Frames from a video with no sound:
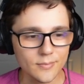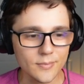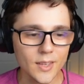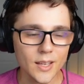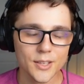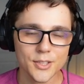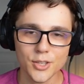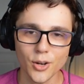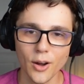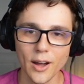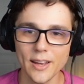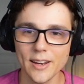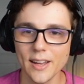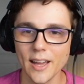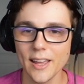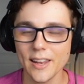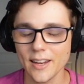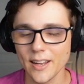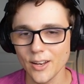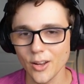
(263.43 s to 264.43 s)
So, and
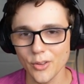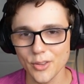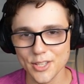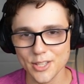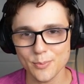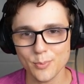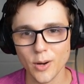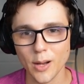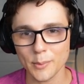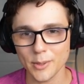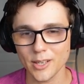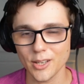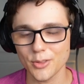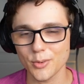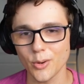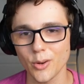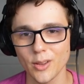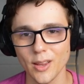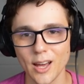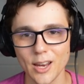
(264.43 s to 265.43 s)
I know this is probably going to
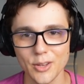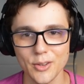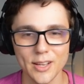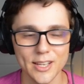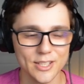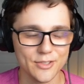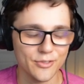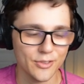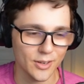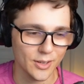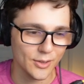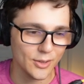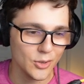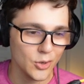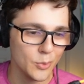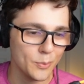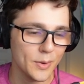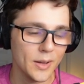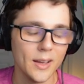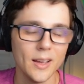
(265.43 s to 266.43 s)
throw a lot of you guys for a
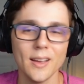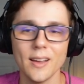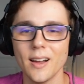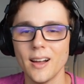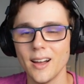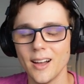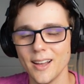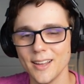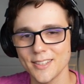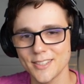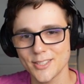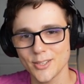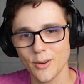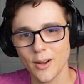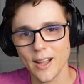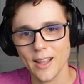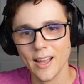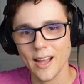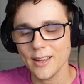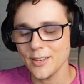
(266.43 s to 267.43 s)
loop, so
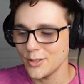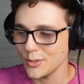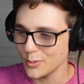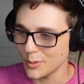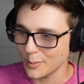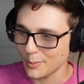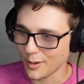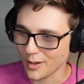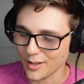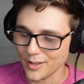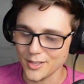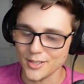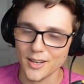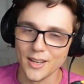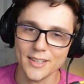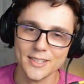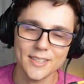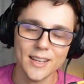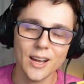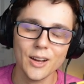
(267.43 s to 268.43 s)
I do
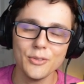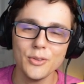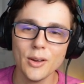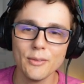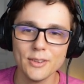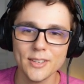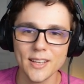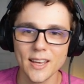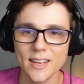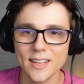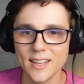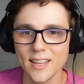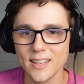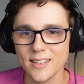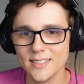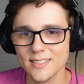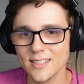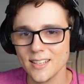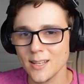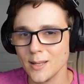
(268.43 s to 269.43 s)
apologize. Now, if you have a
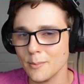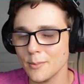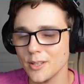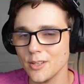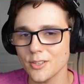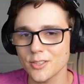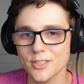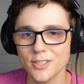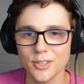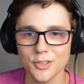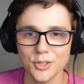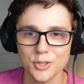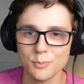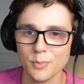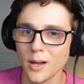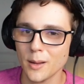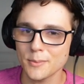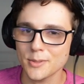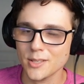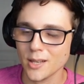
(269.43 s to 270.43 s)
dedicated team and you're still just
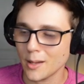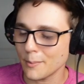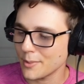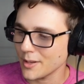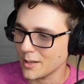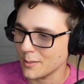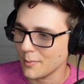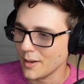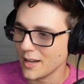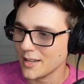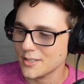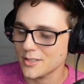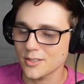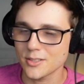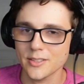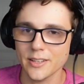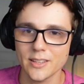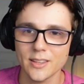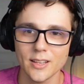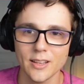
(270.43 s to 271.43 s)
pub stomping in
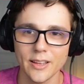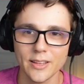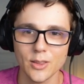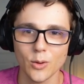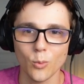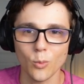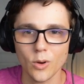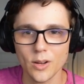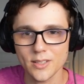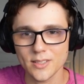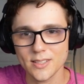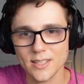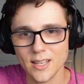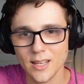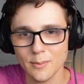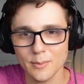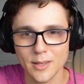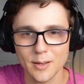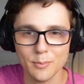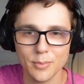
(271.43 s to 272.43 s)
Masters, like the one
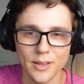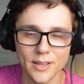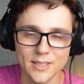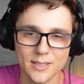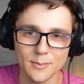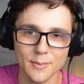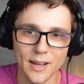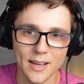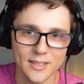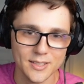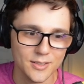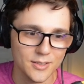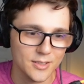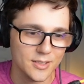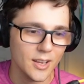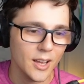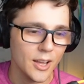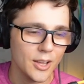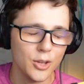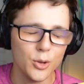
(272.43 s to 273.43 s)
team that plays in Masters,
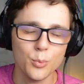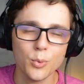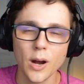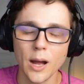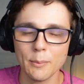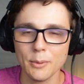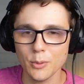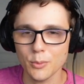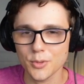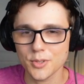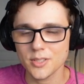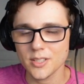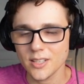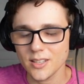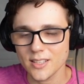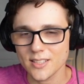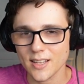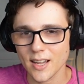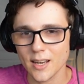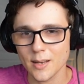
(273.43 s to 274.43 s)
you probably will see
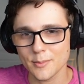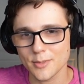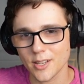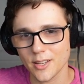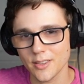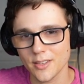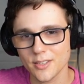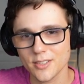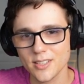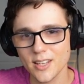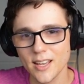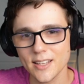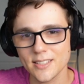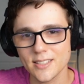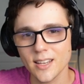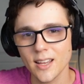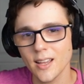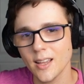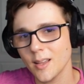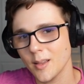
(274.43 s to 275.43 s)
these items on their
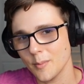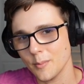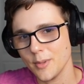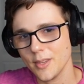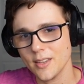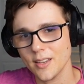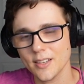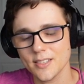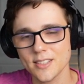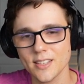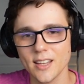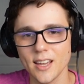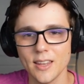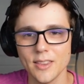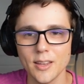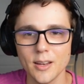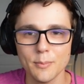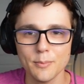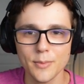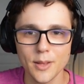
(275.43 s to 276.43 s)
sets, because again,
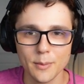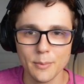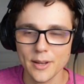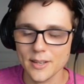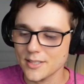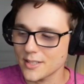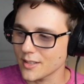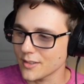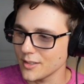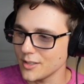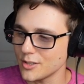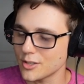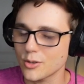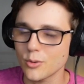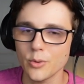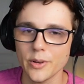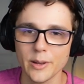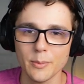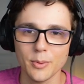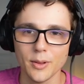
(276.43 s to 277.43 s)
they're basically just
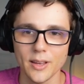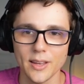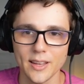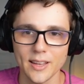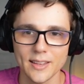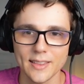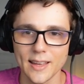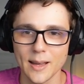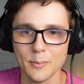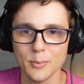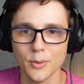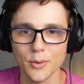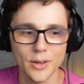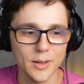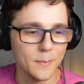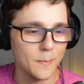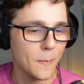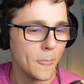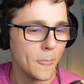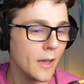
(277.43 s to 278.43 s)
quick playing at that point.
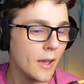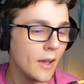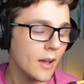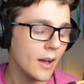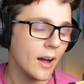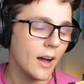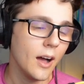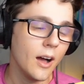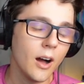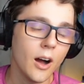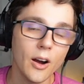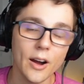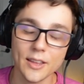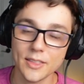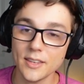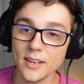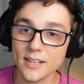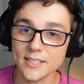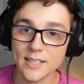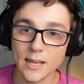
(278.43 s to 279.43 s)
All right,
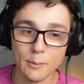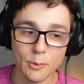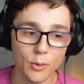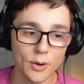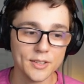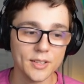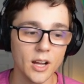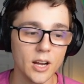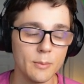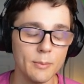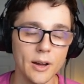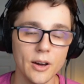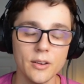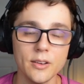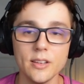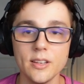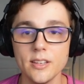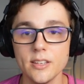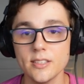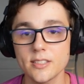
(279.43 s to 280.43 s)
the next item I want to talk about
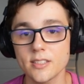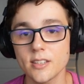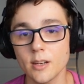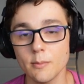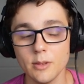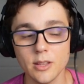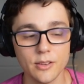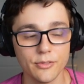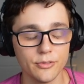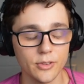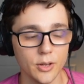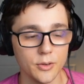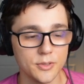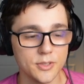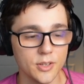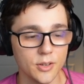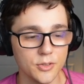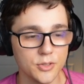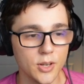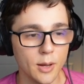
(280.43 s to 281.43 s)
is going to be the
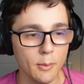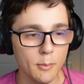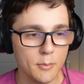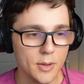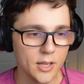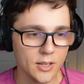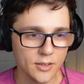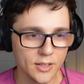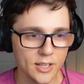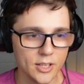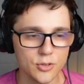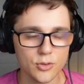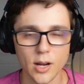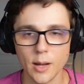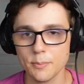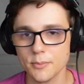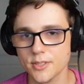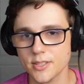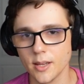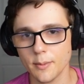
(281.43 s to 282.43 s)
floatstone. So I'm immediately going to
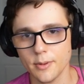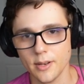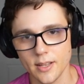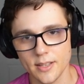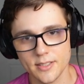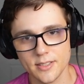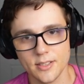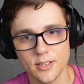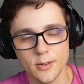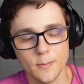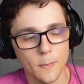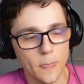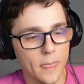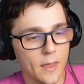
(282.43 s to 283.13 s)
drop this up in S tier.